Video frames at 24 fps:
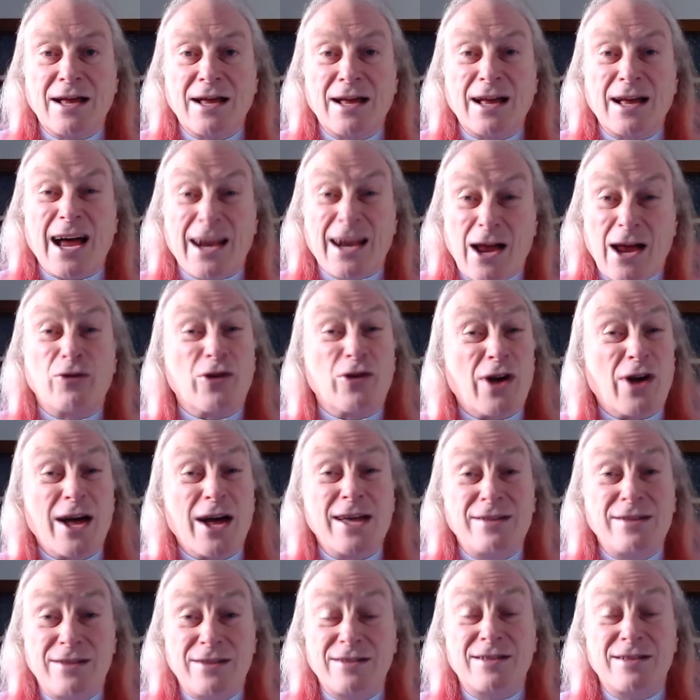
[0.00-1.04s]
And I'll try
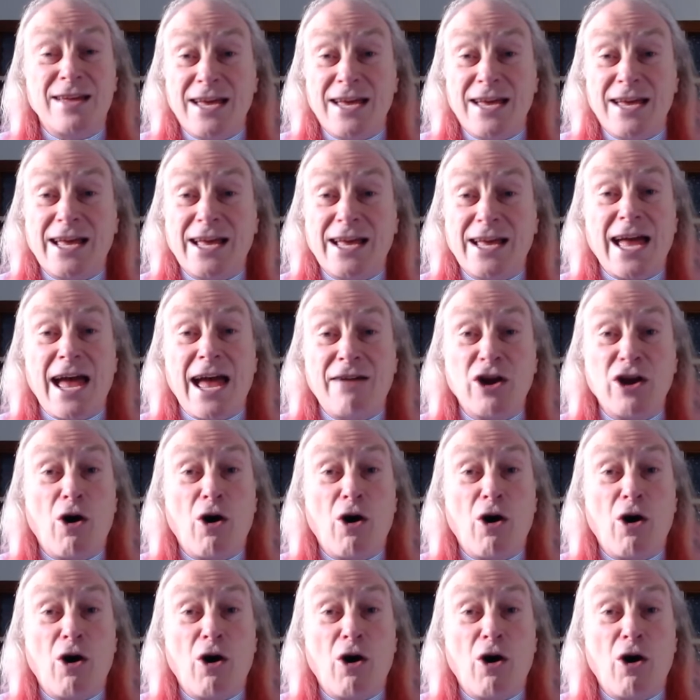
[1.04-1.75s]
to take every